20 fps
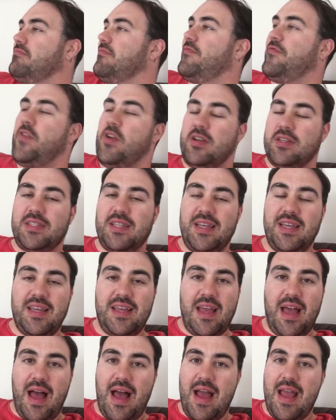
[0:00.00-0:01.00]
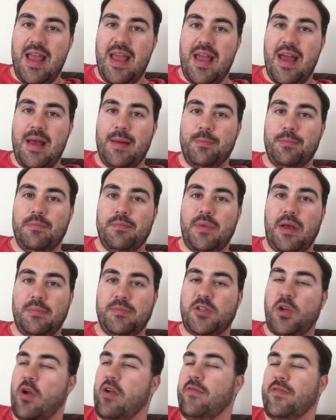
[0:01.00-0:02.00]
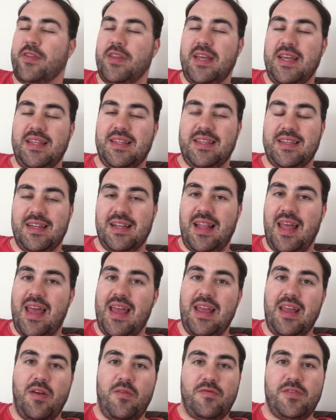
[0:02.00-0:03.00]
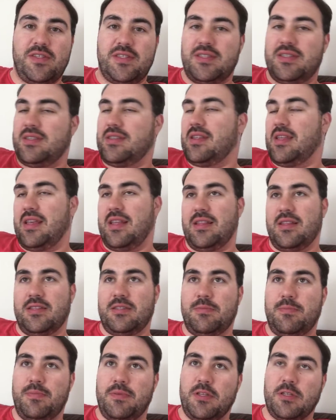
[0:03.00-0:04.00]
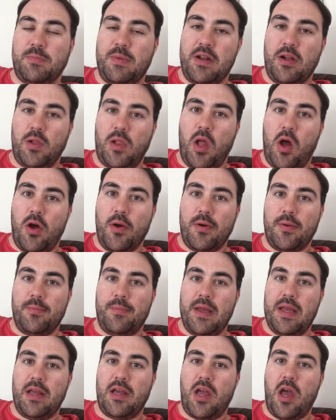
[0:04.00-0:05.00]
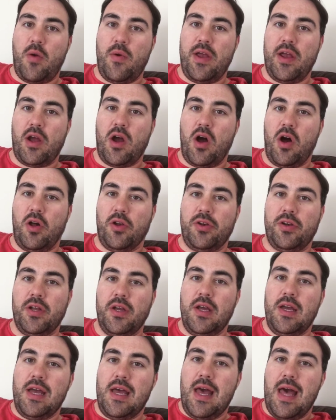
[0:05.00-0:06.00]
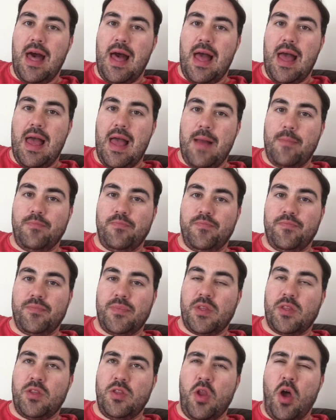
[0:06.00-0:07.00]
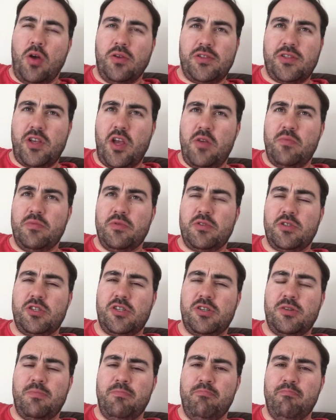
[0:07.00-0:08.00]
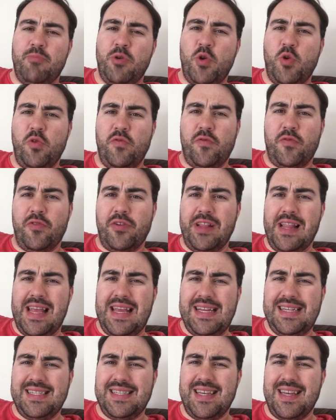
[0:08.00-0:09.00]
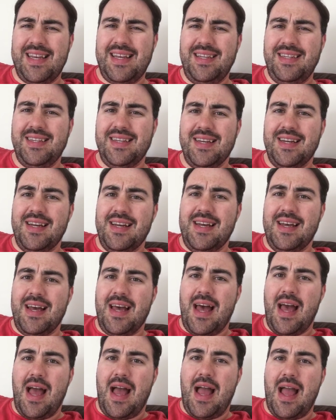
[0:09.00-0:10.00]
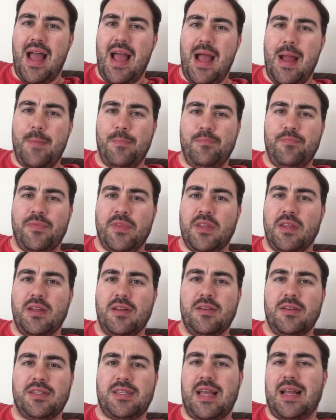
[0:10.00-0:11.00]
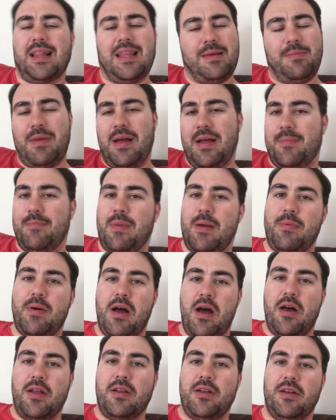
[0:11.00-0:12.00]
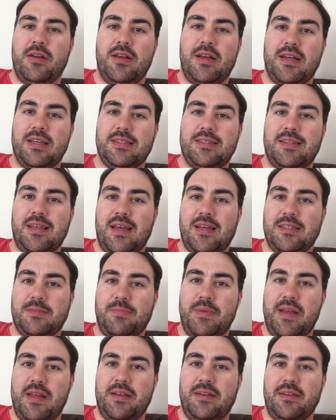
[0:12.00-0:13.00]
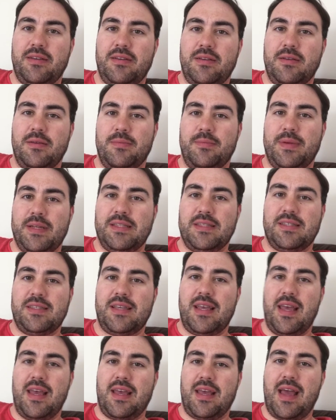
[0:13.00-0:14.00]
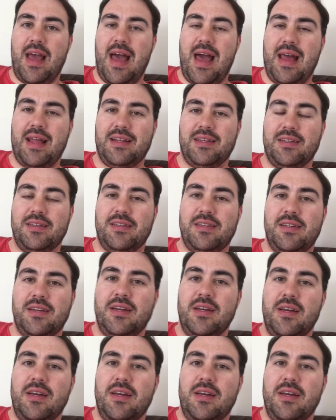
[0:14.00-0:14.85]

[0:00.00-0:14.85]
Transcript: Firstly, I'm sorry for the delay. Obviously, there's been a lot been going on, not so much move related. Sadly my partner has been sick, and